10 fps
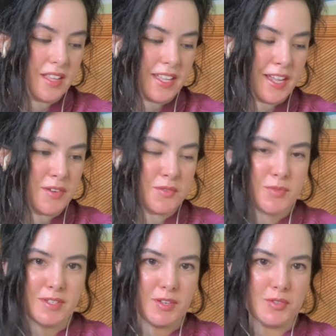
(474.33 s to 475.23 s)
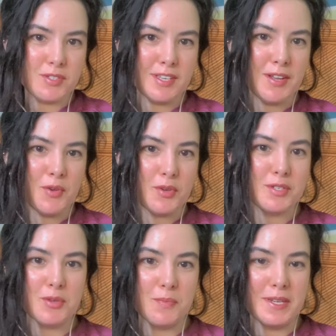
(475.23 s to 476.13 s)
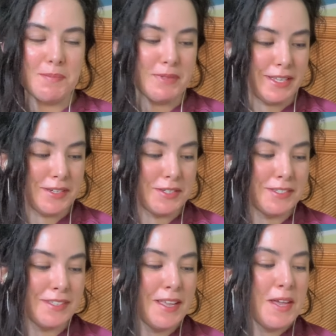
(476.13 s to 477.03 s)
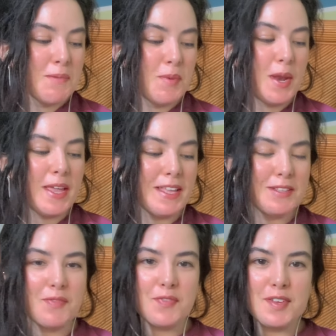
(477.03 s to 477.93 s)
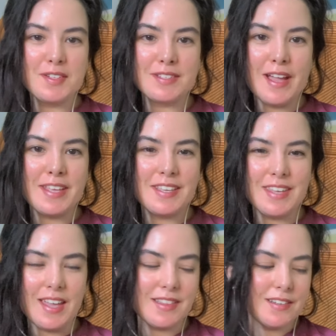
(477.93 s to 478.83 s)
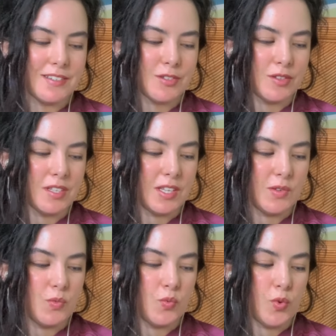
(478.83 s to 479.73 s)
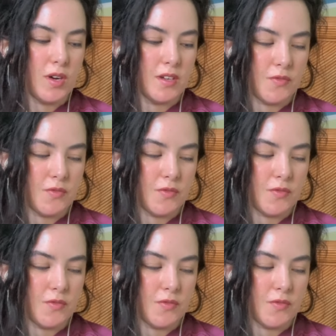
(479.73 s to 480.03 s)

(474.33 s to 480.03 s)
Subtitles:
Like I don't really understand how there's so many players, but in the field I get there's only 1